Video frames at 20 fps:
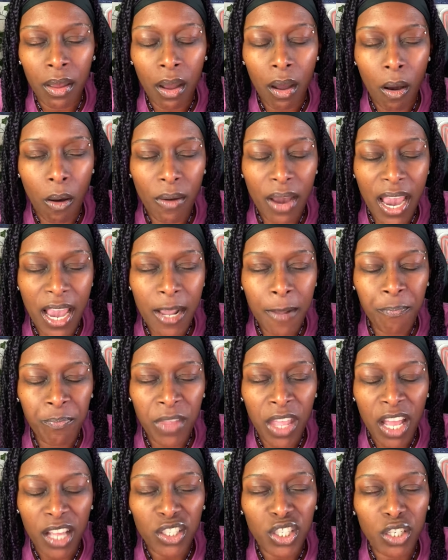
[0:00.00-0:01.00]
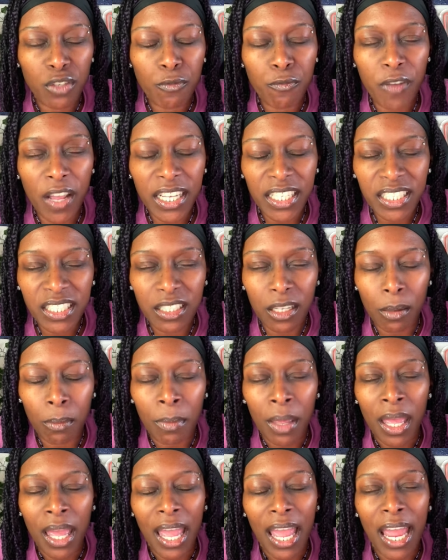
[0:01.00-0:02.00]
Okay? Just face them
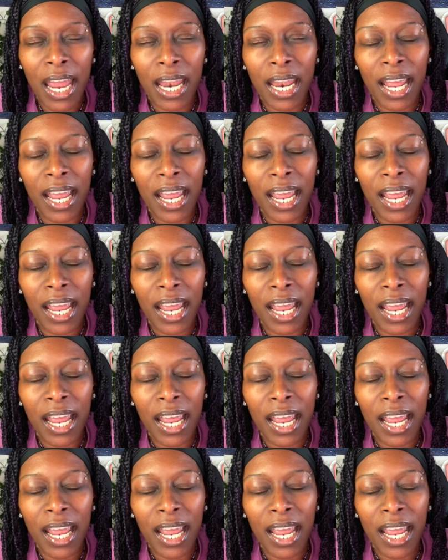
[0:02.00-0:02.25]
and,